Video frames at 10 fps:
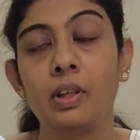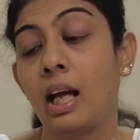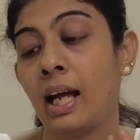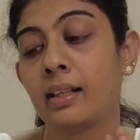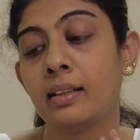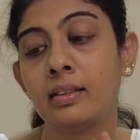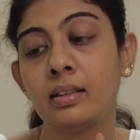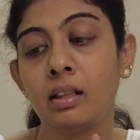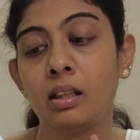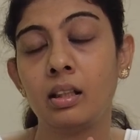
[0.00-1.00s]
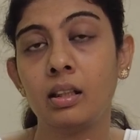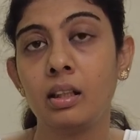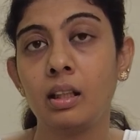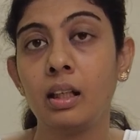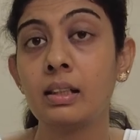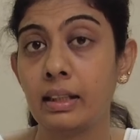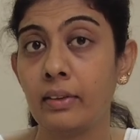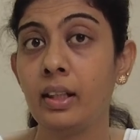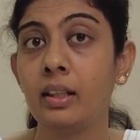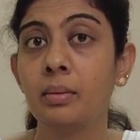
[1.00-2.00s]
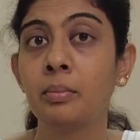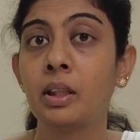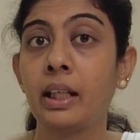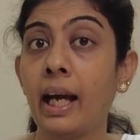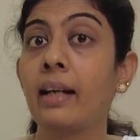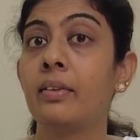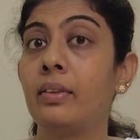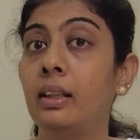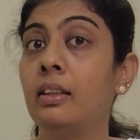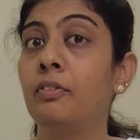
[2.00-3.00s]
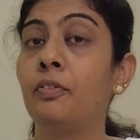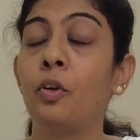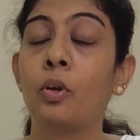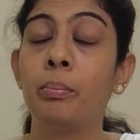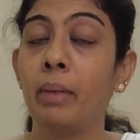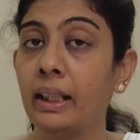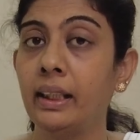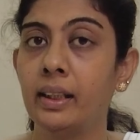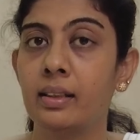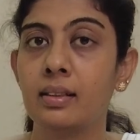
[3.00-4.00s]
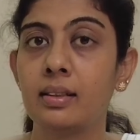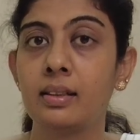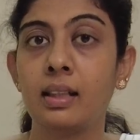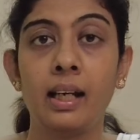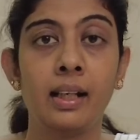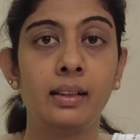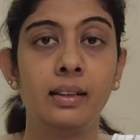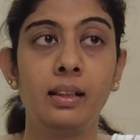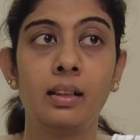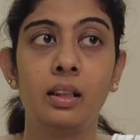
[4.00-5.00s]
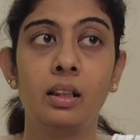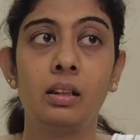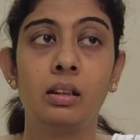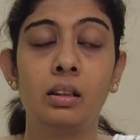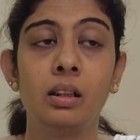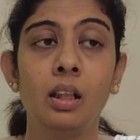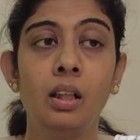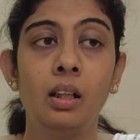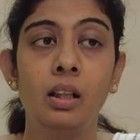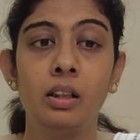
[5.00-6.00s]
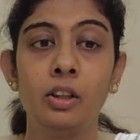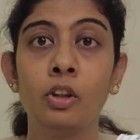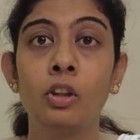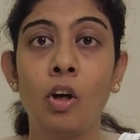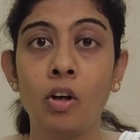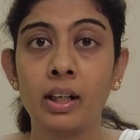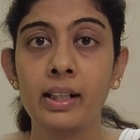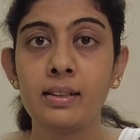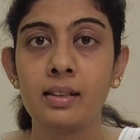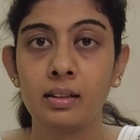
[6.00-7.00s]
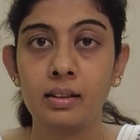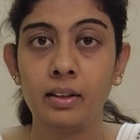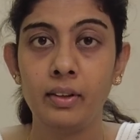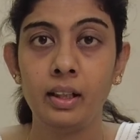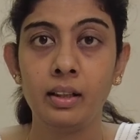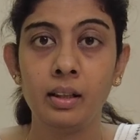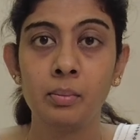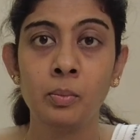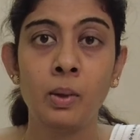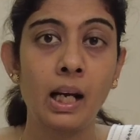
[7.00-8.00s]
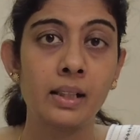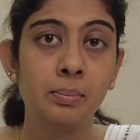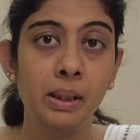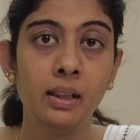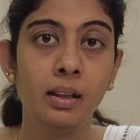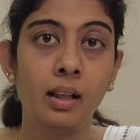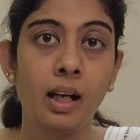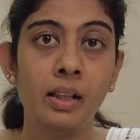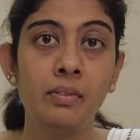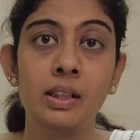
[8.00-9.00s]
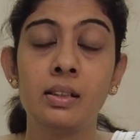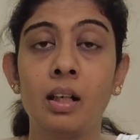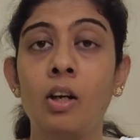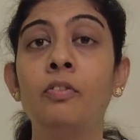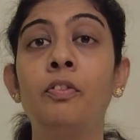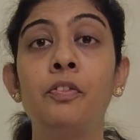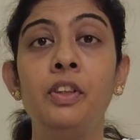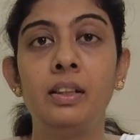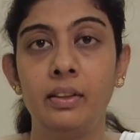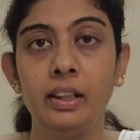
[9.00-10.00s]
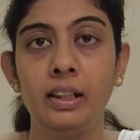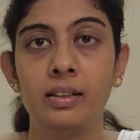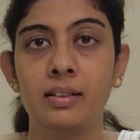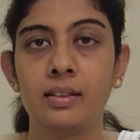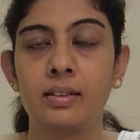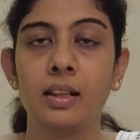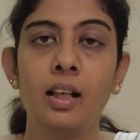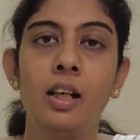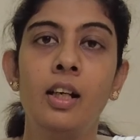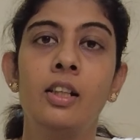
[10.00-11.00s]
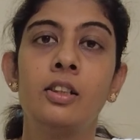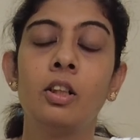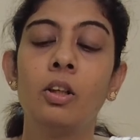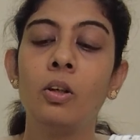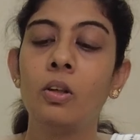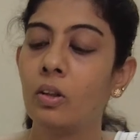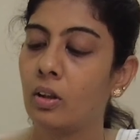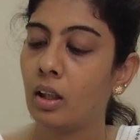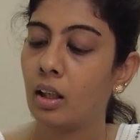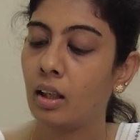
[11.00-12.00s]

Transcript: and a terrarium can live for many years. And I think the longest a terrarium has been alive is around 53 years. So